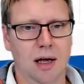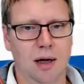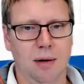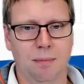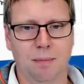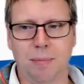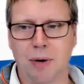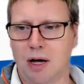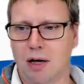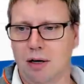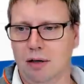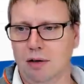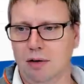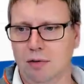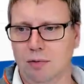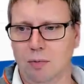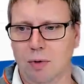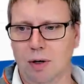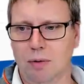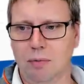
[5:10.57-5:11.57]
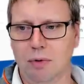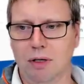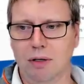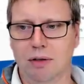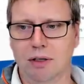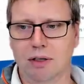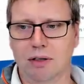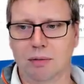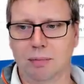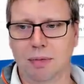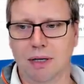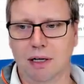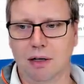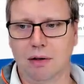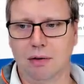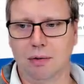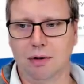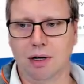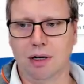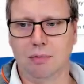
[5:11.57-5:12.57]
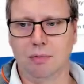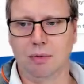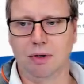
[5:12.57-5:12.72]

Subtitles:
But when we look at the payload here, we